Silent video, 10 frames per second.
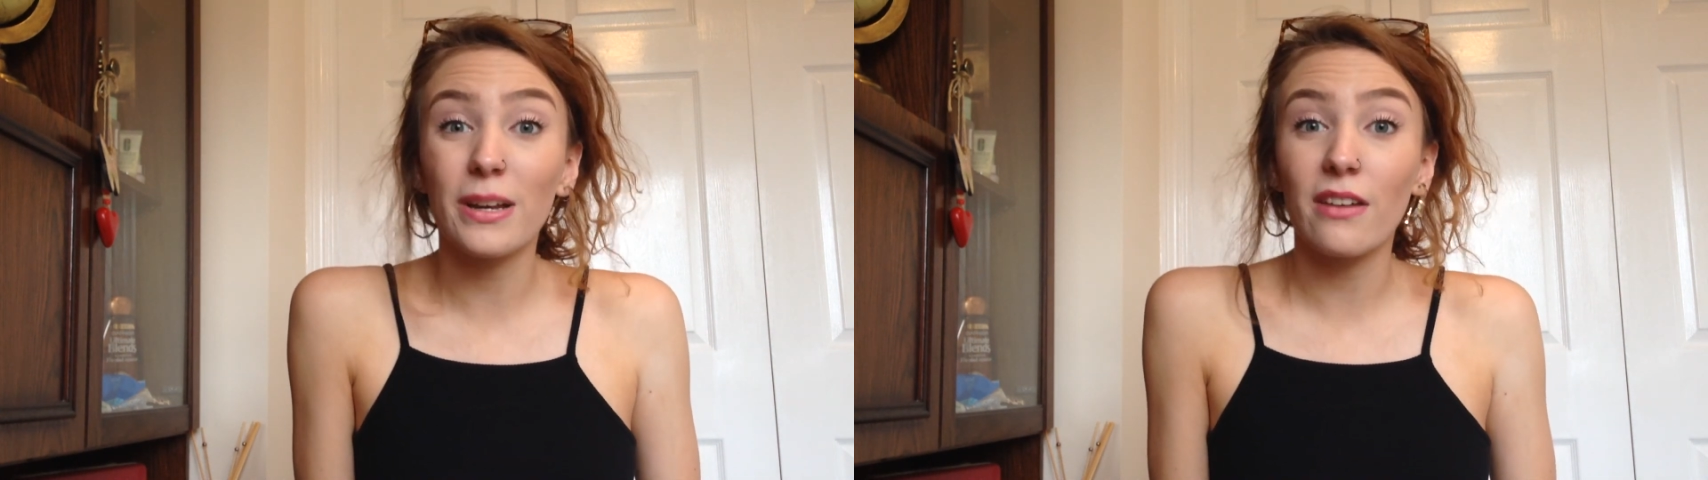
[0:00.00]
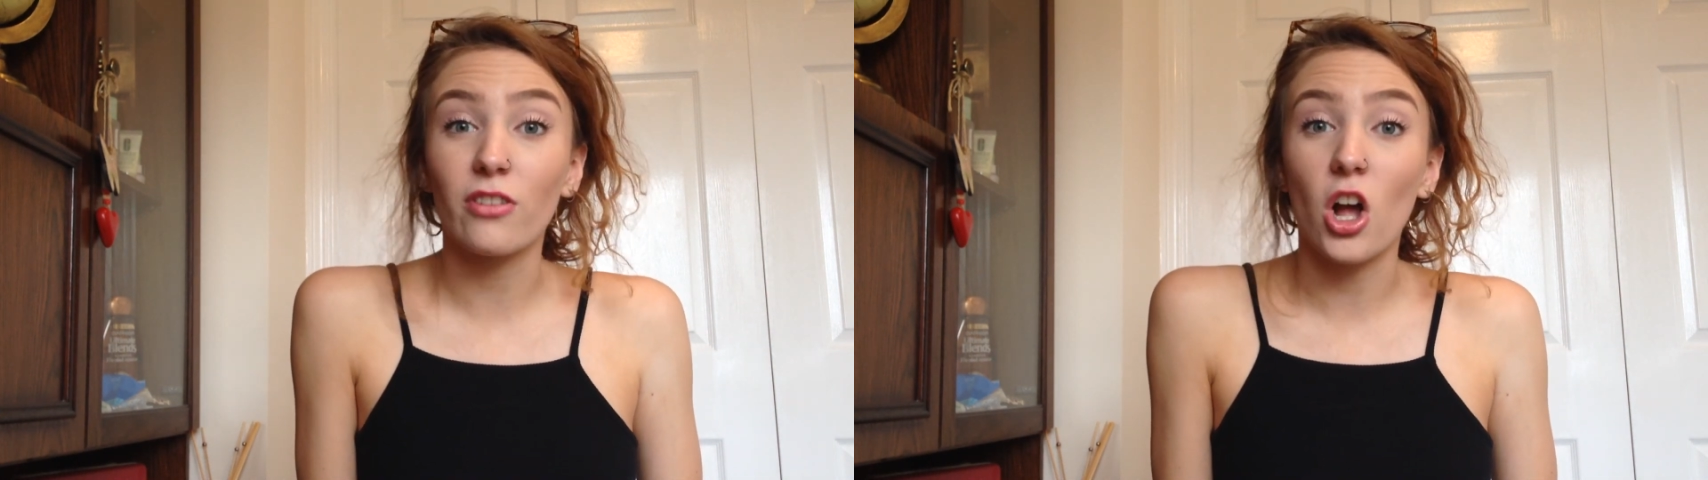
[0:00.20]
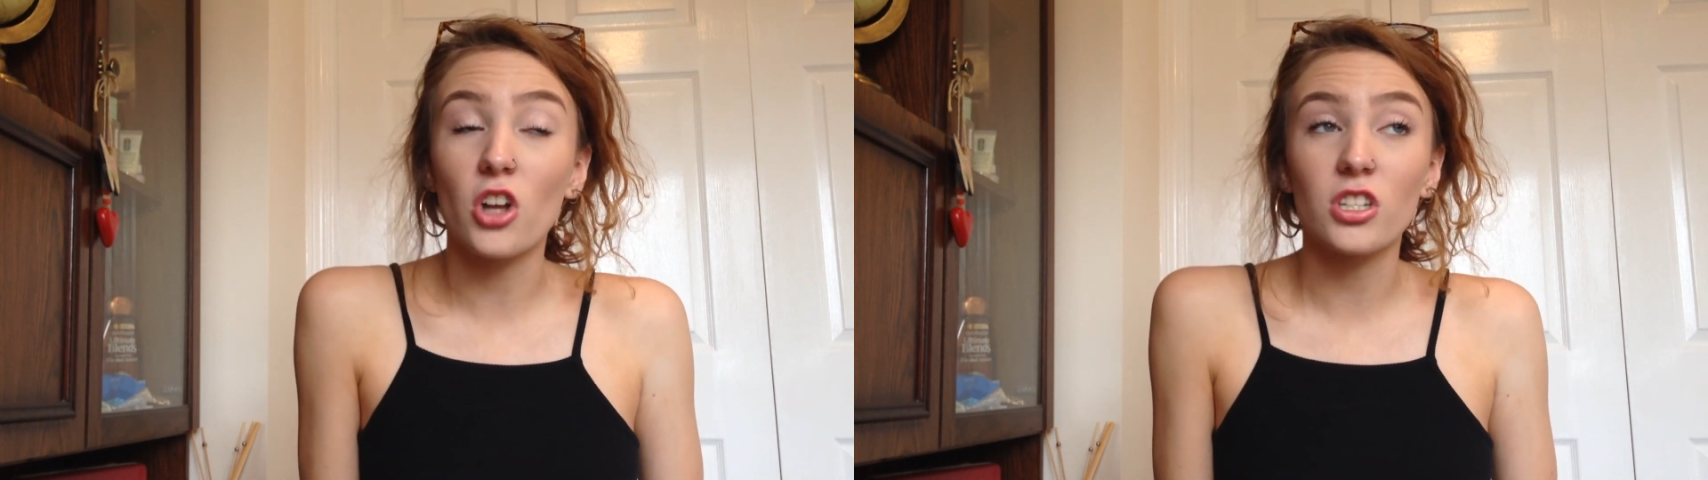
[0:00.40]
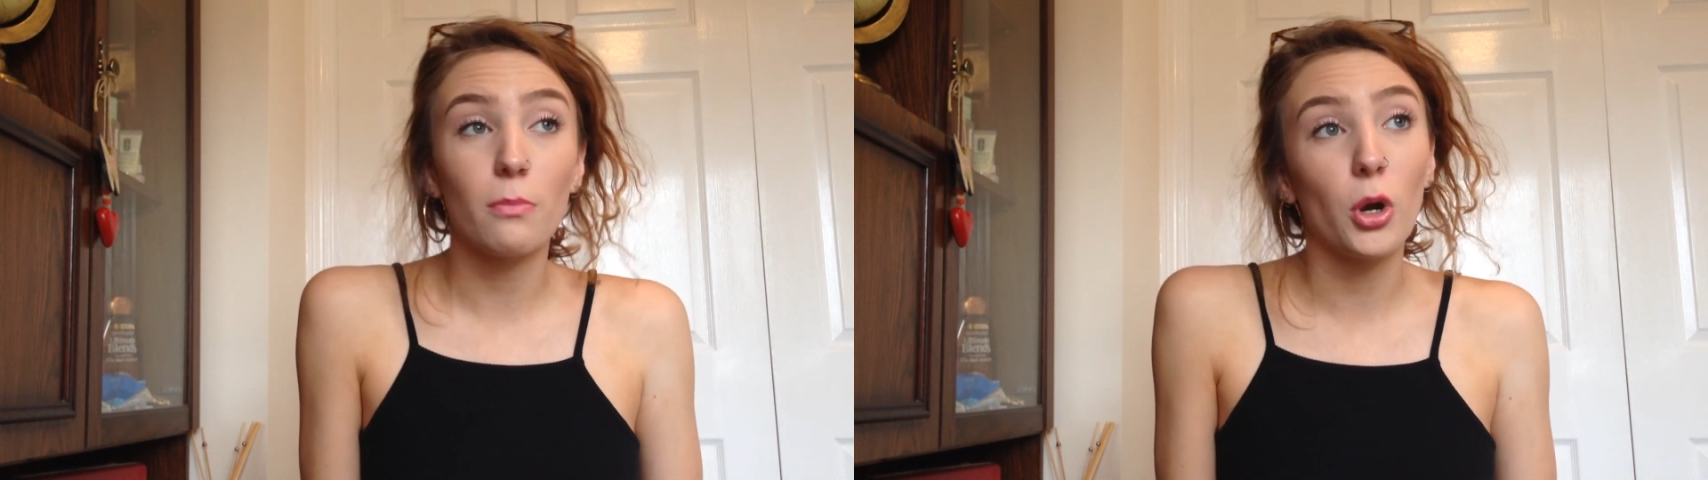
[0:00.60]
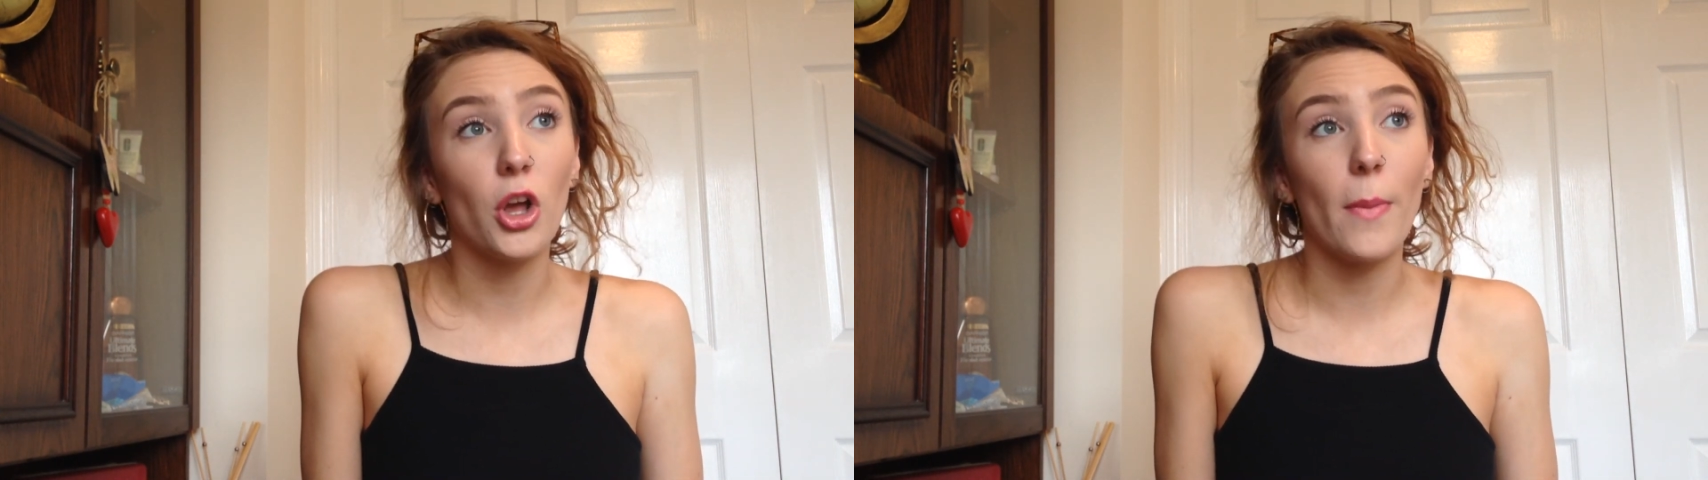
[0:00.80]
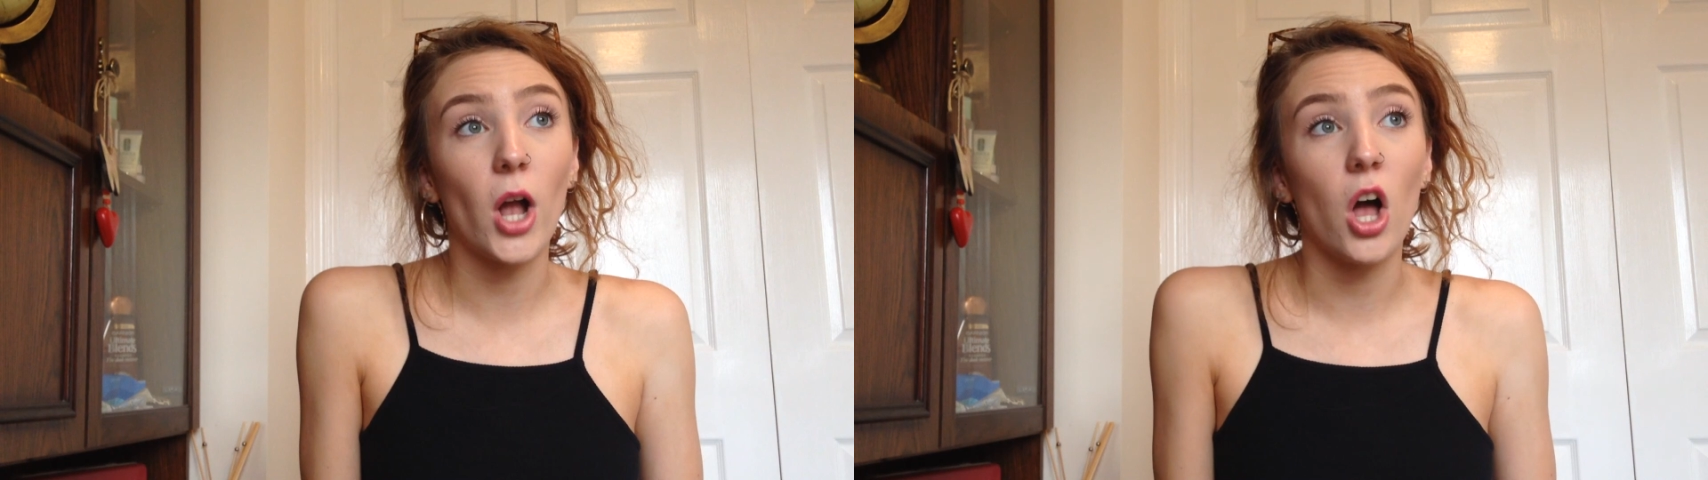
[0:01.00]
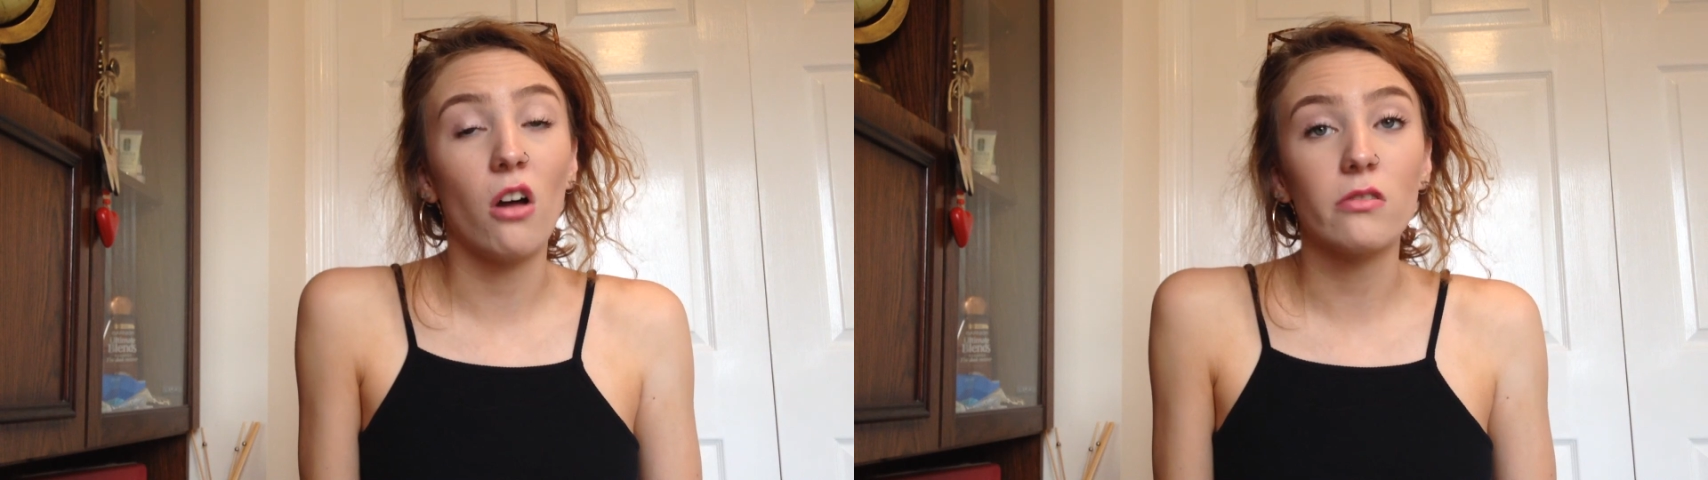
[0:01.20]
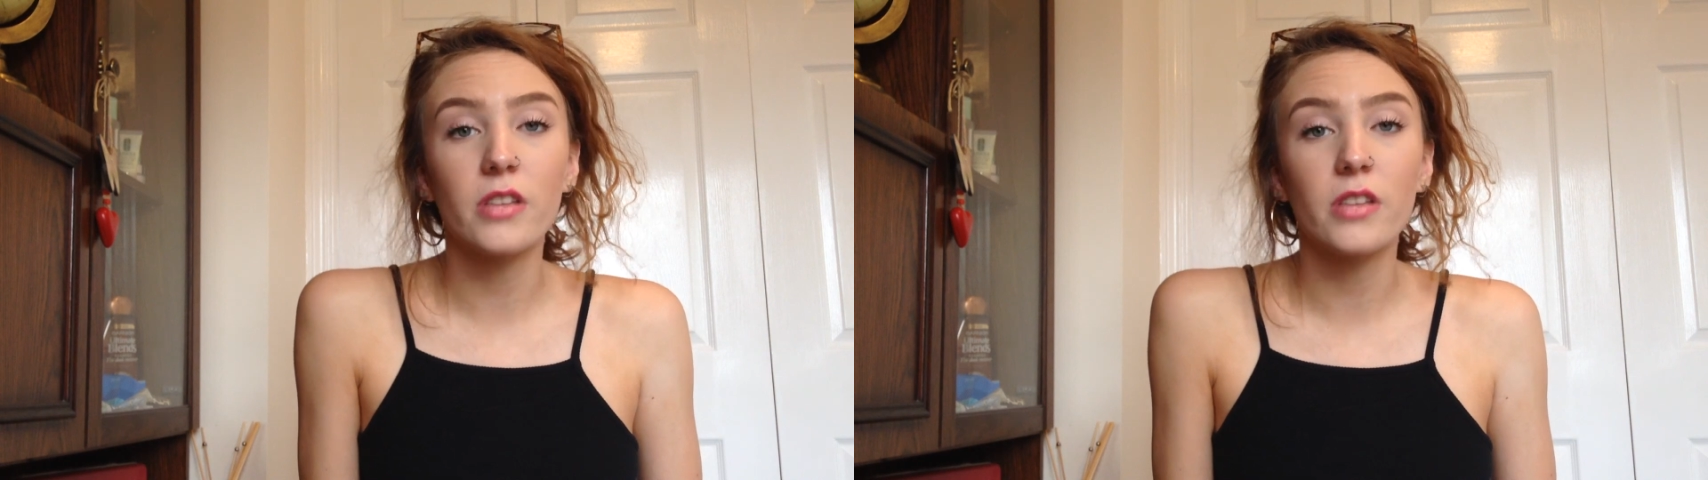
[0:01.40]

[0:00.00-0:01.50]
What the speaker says: gift card and putting it on my card,